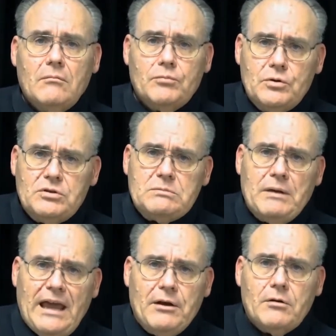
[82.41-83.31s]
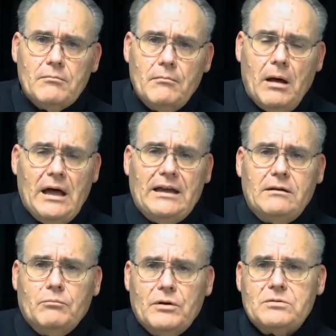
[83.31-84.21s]
Bruce Banner
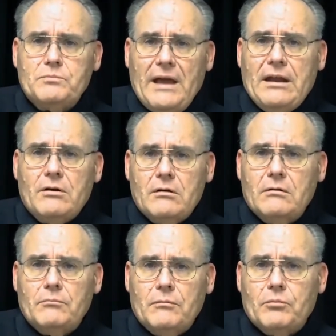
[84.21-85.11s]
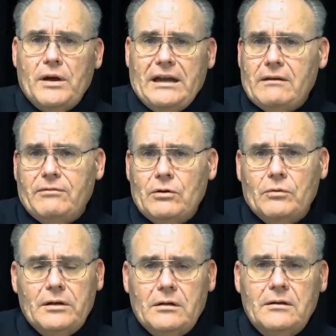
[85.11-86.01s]
mind, Bruce Banner brain, if you
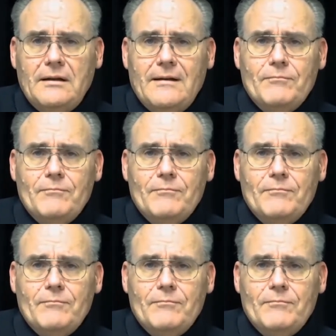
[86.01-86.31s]
will,